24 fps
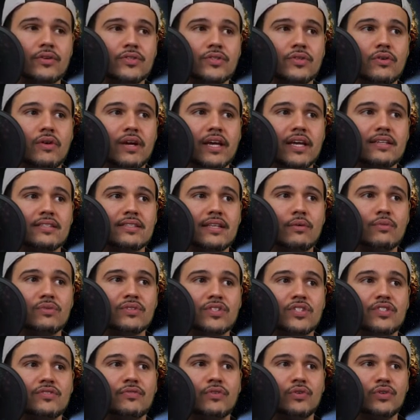So I guess that was
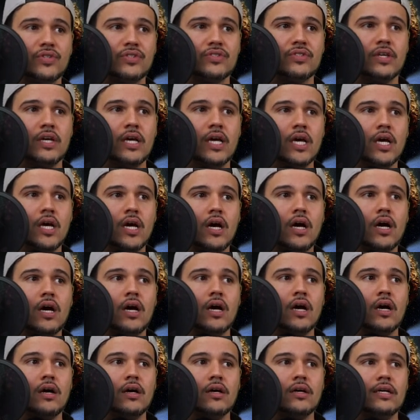his first
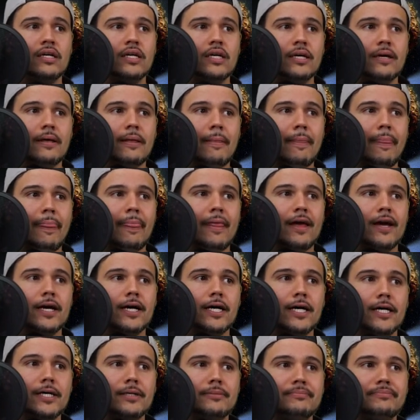
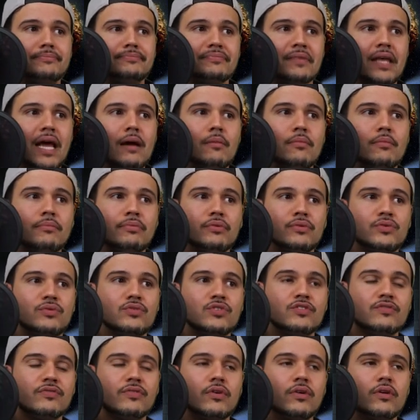album
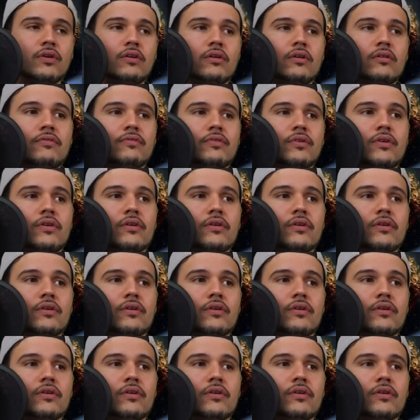produced from